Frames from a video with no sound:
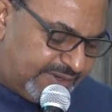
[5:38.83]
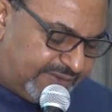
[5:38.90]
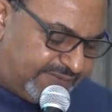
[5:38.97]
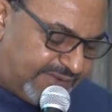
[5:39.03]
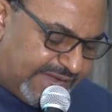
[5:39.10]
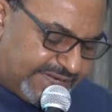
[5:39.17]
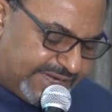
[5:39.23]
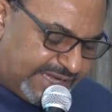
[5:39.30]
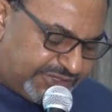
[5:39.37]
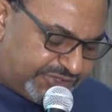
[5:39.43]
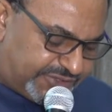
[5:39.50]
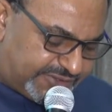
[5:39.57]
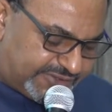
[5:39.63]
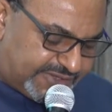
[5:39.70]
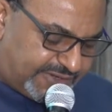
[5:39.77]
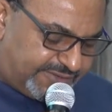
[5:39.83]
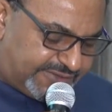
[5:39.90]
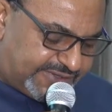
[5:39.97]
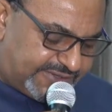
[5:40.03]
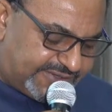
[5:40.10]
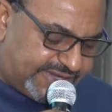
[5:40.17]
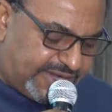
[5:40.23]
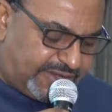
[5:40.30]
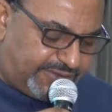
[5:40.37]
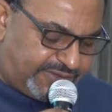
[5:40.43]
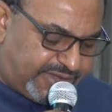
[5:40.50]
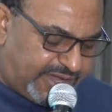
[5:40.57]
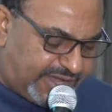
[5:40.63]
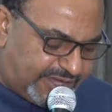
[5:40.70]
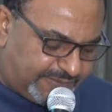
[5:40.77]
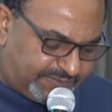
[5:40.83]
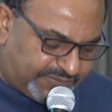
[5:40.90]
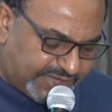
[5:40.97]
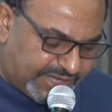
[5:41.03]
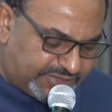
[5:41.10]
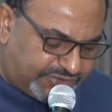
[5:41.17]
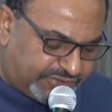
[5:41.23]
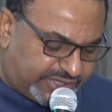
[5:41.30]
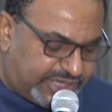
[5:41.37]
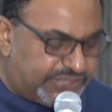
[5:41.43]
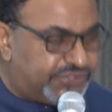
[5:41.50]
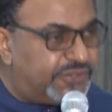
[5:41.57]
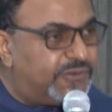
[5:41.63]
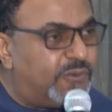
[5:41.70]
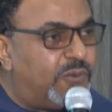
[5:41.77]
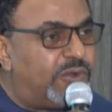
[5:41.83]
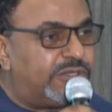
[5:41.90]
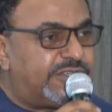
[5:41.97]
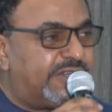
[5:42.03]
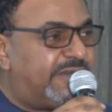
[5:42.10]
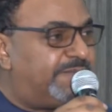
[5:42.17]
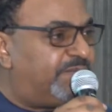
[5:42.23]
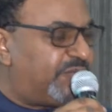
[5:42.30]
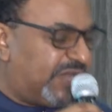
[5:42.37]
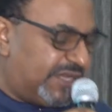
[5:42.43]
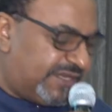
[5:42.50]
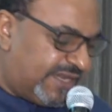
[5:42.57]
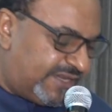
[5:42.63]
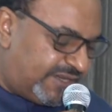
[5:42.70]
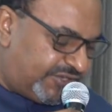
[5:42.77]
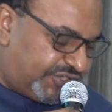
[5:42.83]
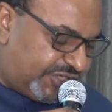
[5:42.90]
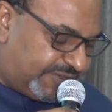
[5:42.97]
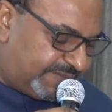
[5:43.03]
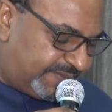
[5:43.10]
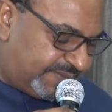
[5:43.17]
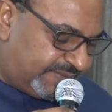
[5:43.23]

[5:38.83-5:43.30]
financial services, healthcare, education, water, and energy.